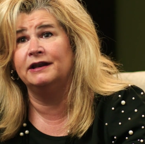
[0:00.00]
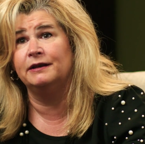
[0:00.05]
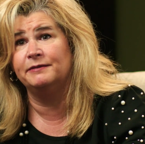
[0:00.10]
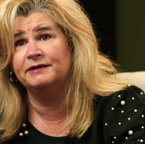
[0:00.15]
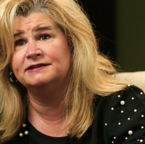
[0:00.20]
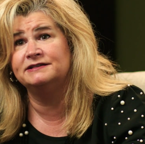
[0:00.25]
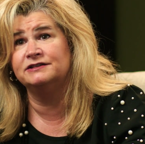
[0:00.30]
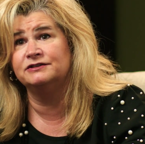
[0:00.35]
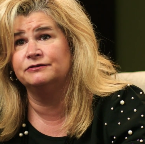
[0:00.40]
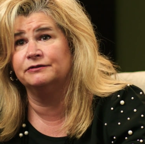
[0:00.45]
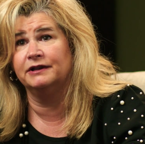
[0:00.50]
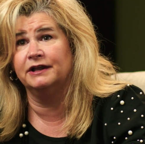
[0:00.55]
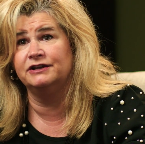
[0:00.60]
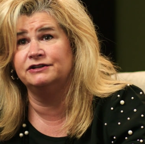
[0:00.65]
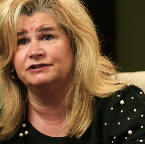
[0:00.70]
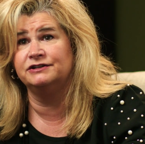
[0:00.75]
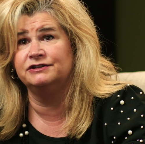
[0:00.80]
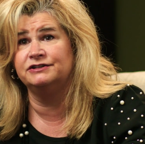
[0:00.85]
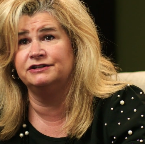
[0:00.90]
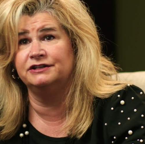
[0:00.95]
and a business
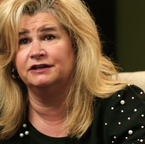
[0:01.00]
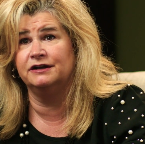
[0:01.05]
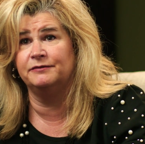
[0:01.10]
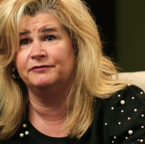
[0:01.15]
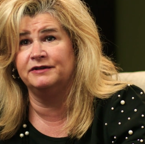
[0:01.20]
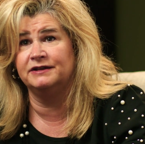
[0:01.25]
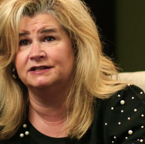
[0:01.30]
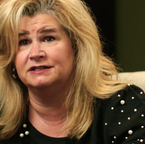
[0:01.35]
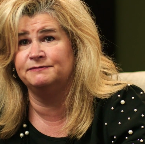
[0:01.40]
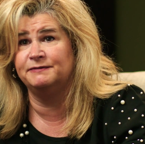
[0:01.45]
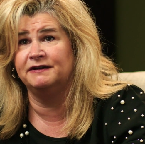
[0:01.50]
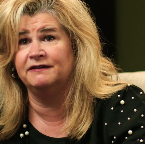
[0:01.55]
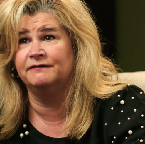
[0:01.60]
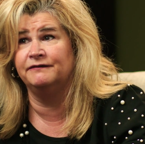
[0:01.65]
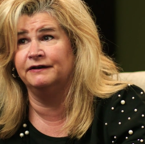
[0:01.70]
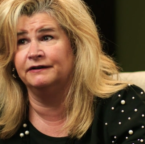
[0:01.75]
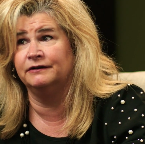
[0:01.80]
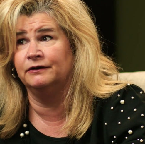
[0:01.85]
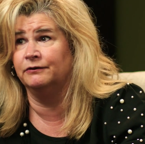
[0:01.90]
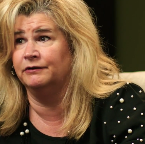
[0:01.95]
relationship that's been